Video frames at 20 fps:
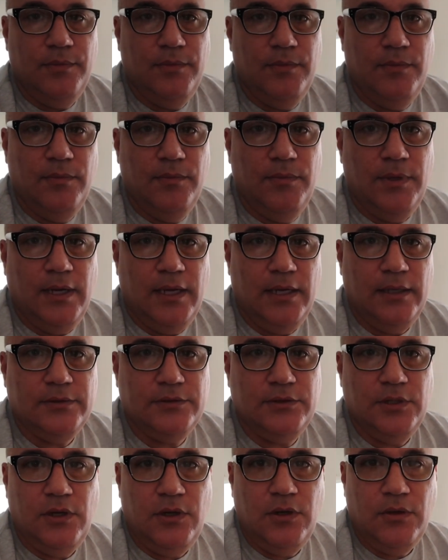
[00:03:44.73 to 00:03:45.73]
But
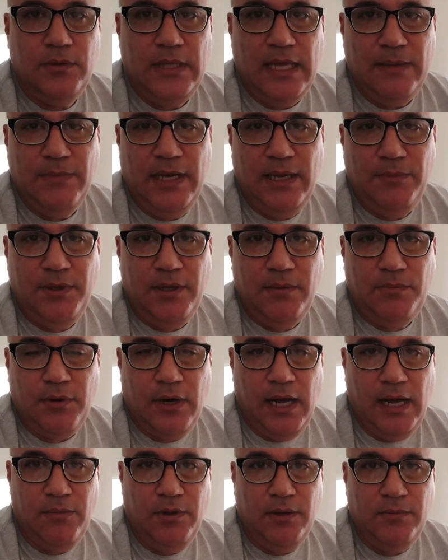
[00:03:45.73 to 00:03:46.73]
so that might be a
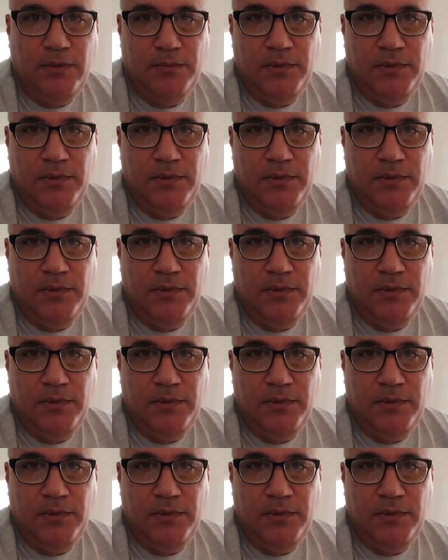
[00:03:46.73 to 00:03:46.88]
problem.